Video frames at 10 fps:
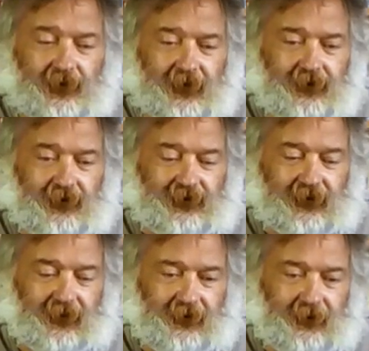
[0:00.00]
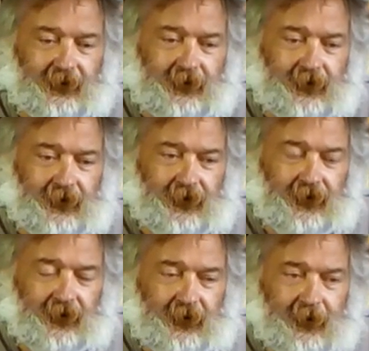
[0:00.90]
2013.
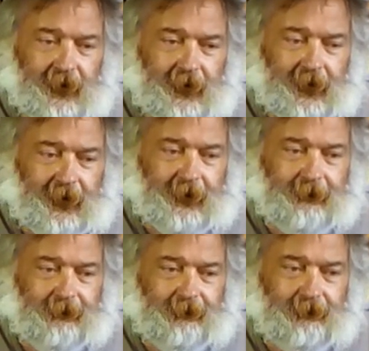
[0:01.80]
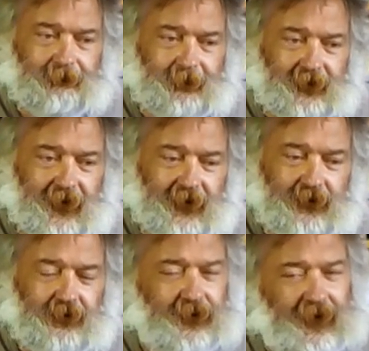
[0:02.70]
And I
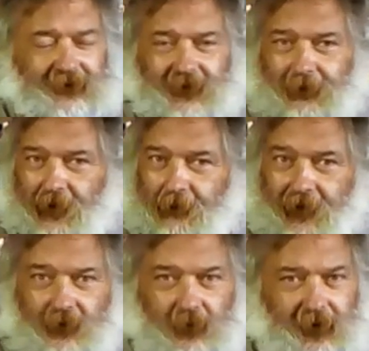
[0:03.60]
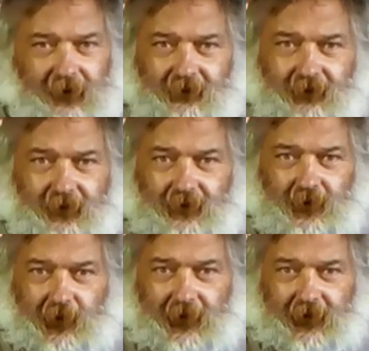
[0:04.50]
thought there has to be a better way of
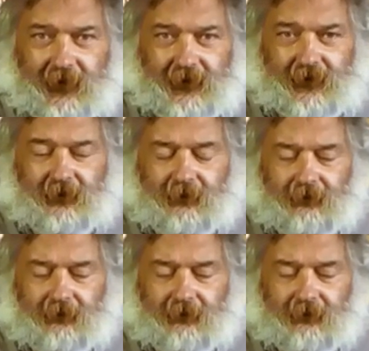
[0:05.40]
doing this.